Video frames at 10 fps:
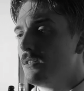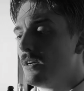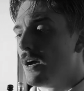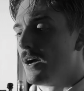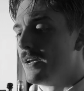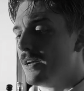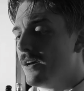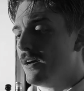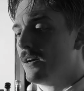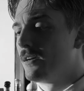
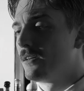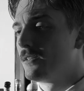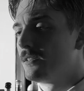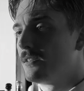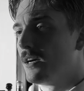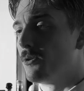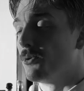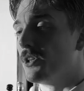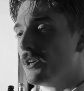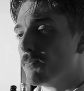I
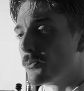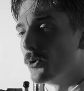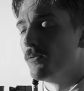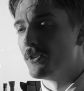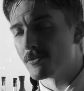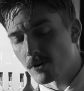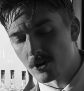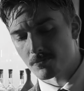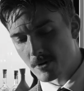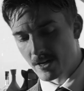really improved as far
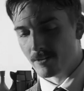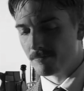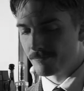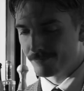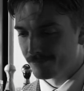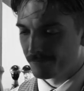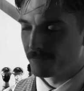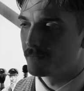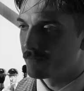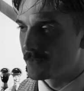as my
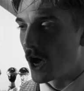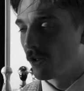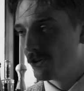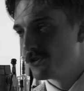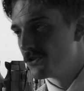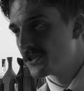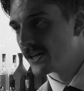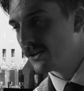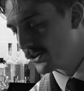knowledge and skill